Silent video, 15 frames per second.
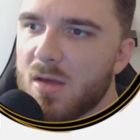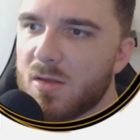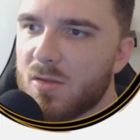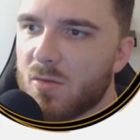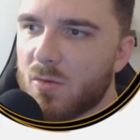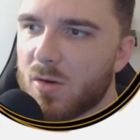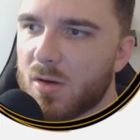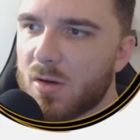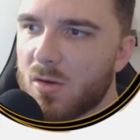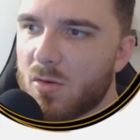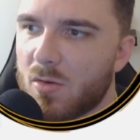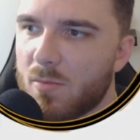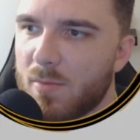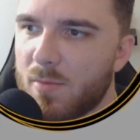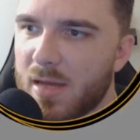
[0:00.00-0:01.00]
So we're going to go
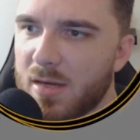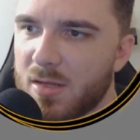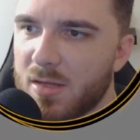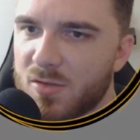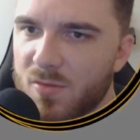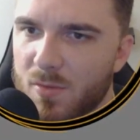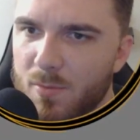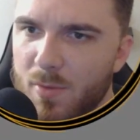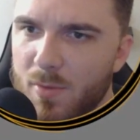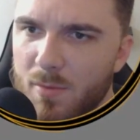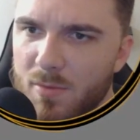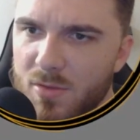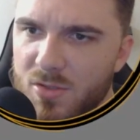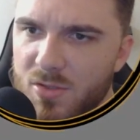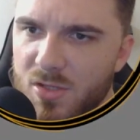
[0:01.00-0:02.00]
to manage for
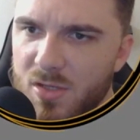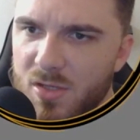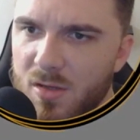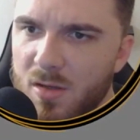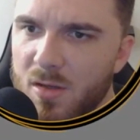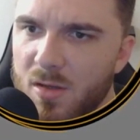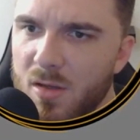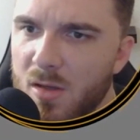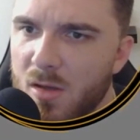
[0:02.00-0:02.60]
publishing.